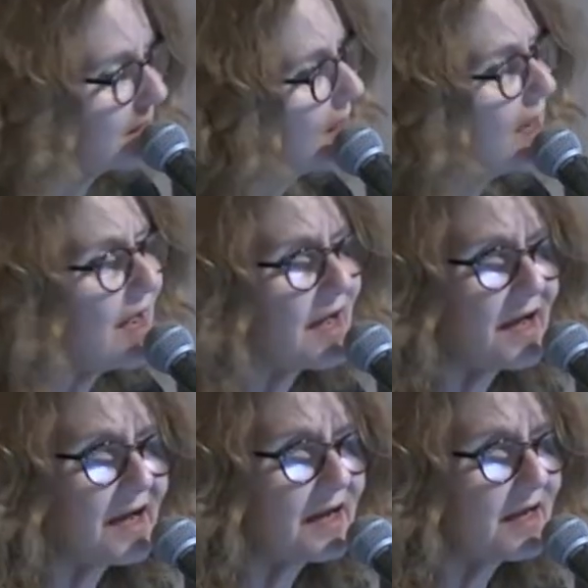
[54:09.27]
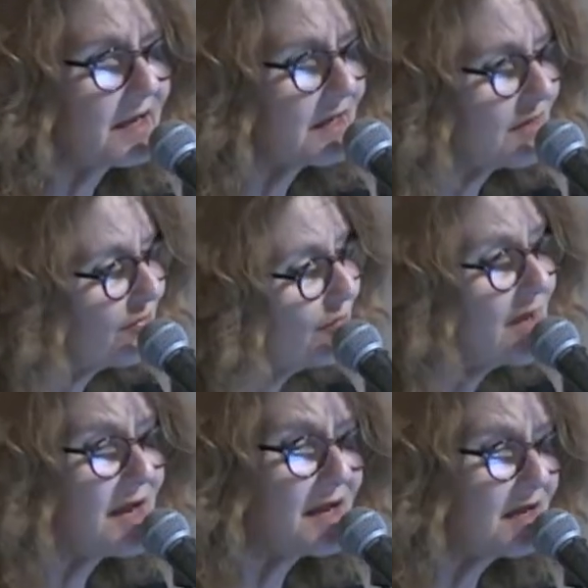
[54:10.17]
that I have
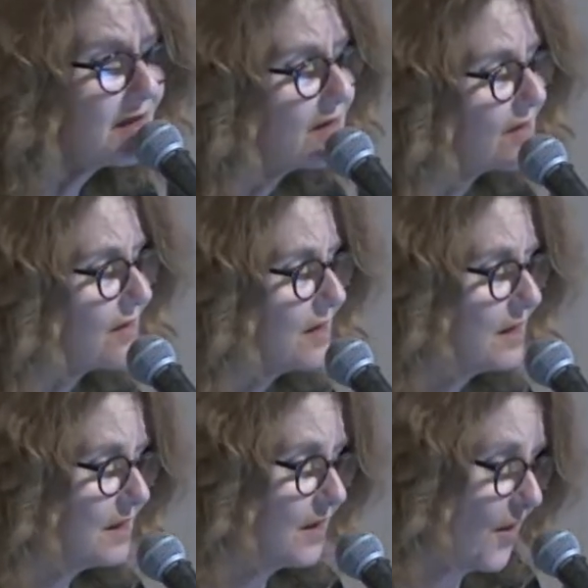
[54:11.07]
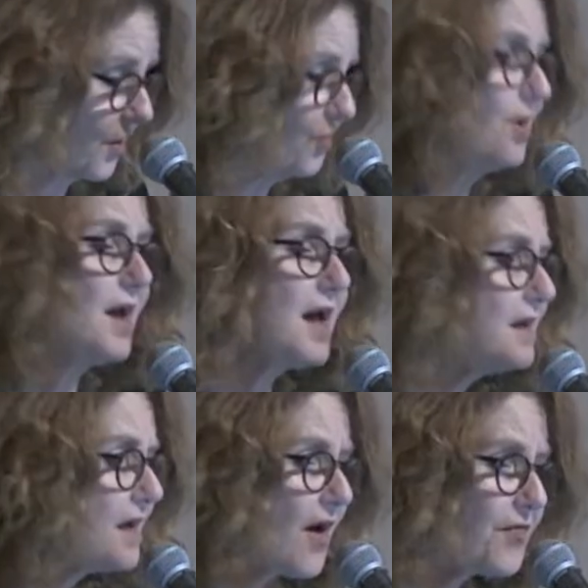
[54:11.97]
made, or
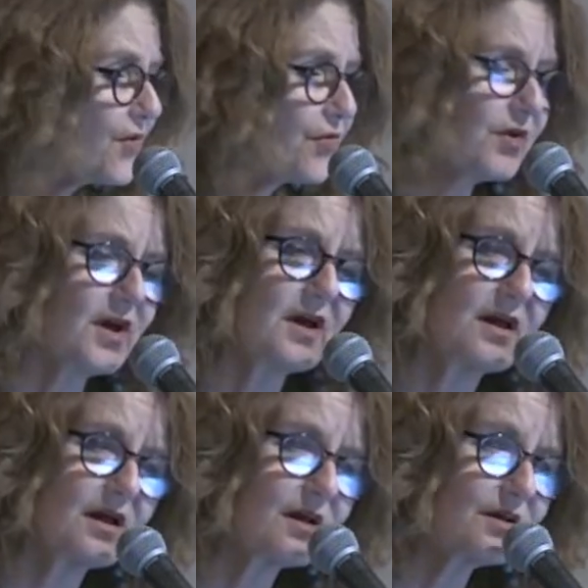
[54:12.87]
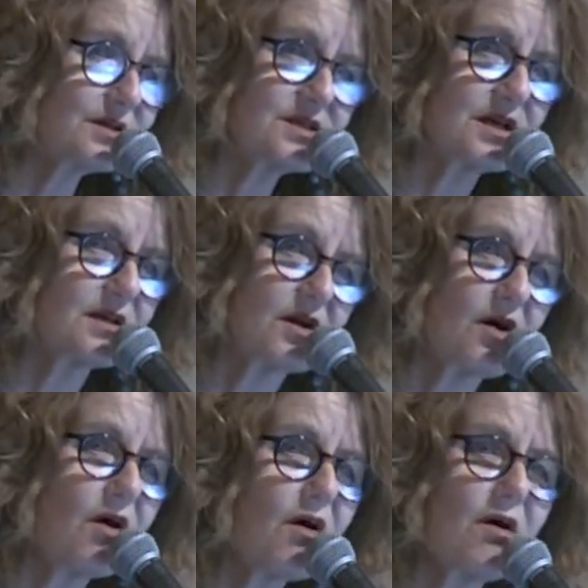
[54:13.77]
any other things that
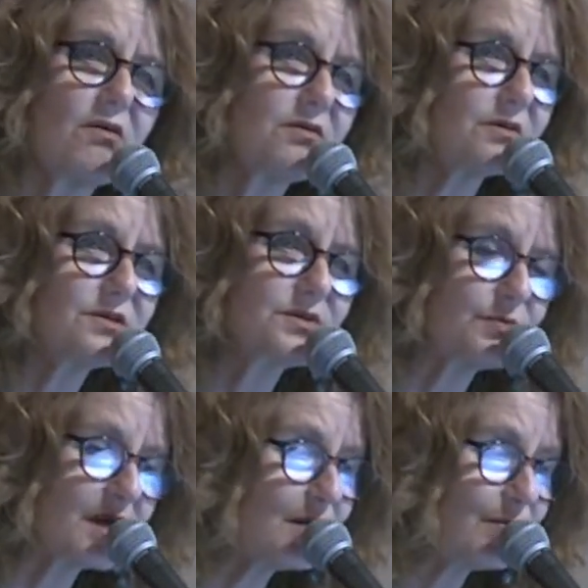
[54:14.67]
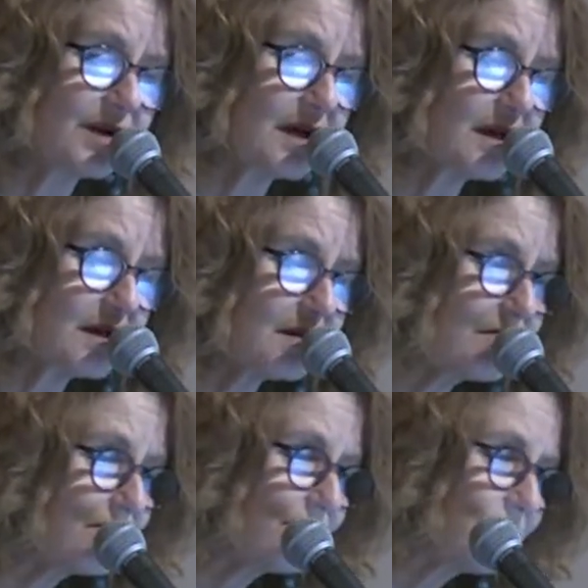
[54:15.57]
cause me
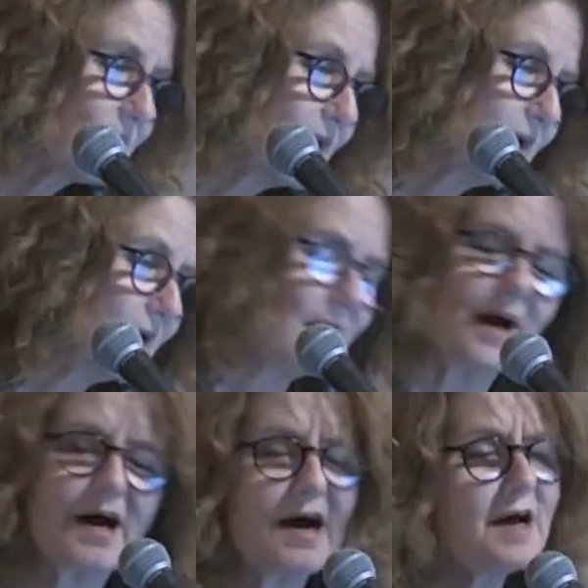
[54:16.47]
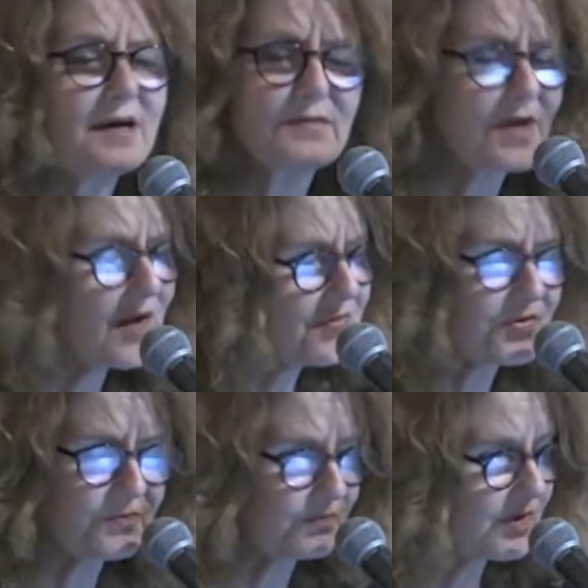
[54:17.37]
pain. I am not
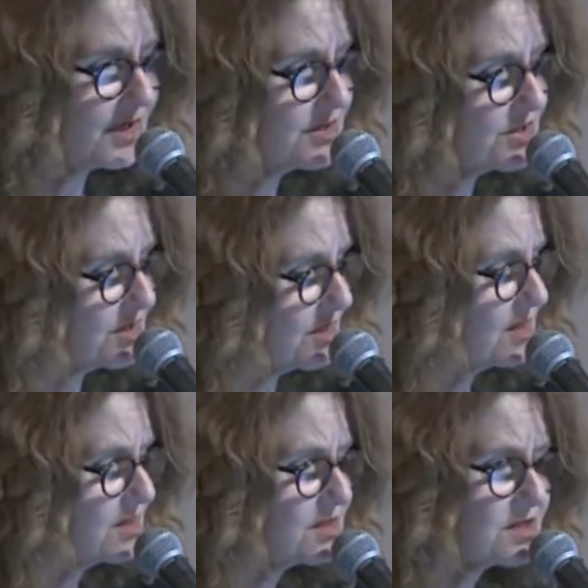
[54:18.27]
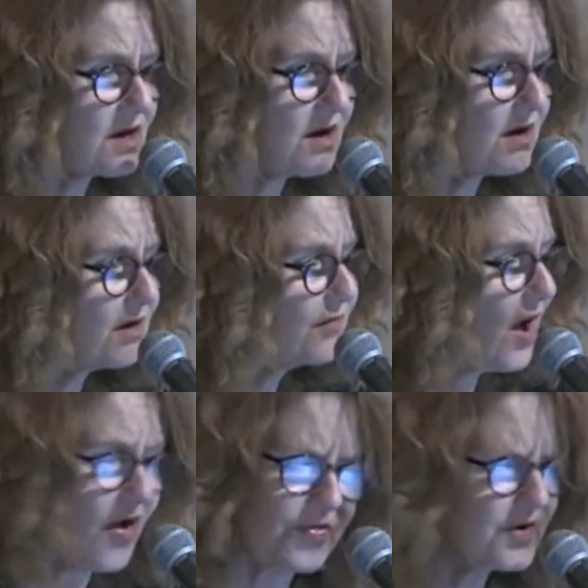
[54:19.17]
the pieces of
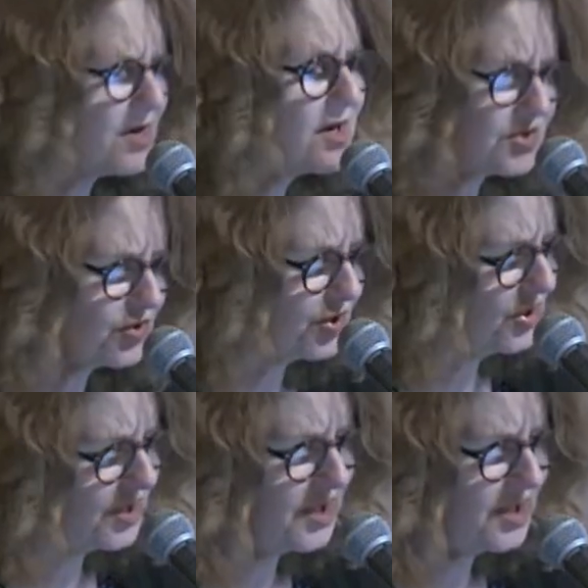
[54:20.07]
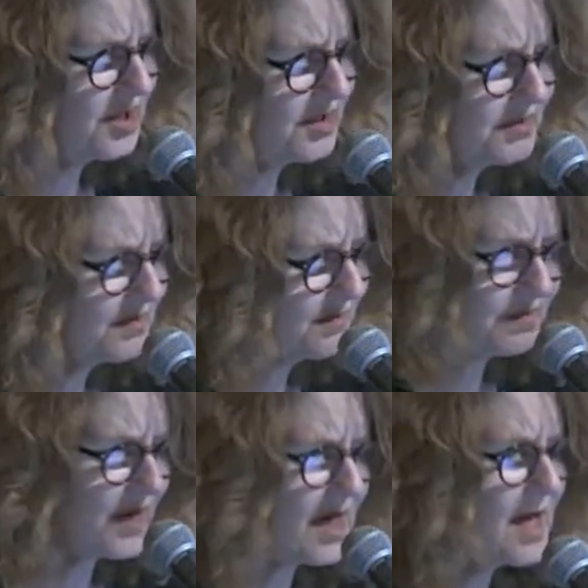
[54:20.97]
the
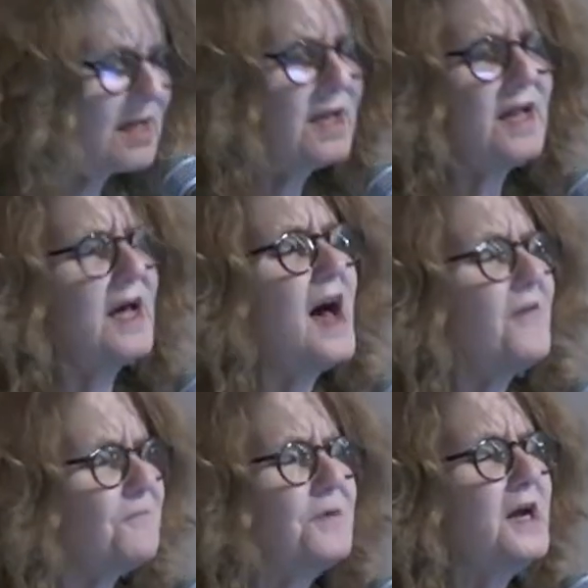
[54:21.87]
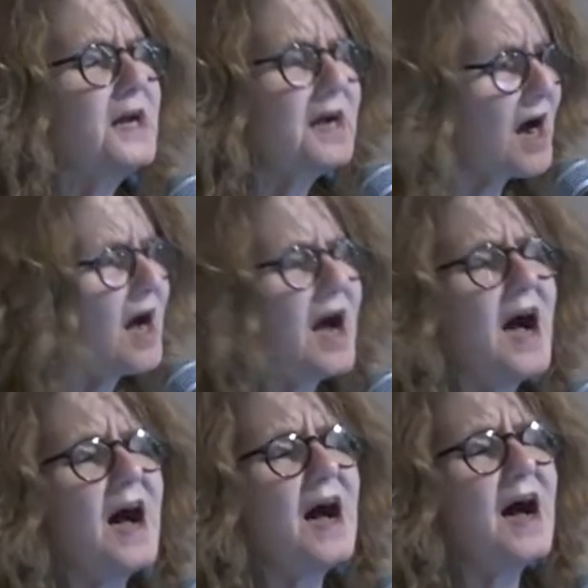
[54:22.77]
dream I left
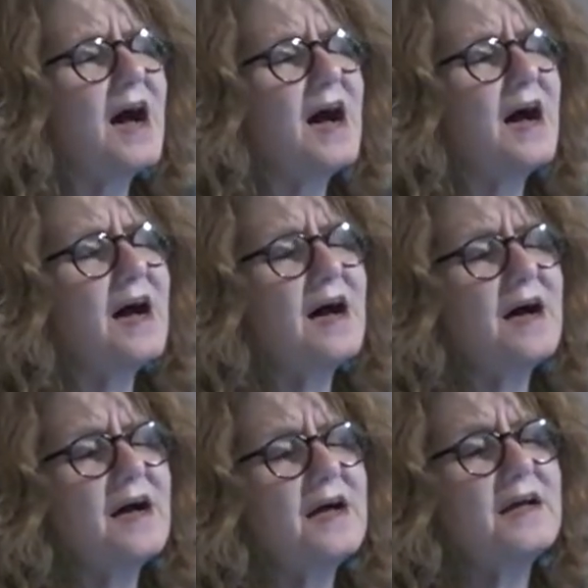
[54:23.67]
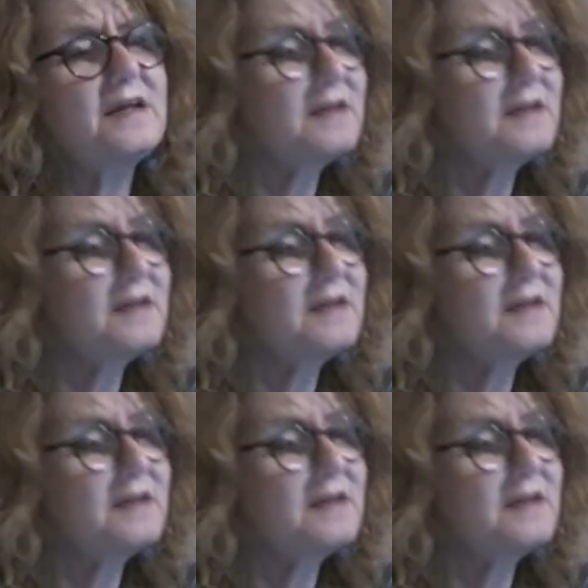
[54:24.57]
behind.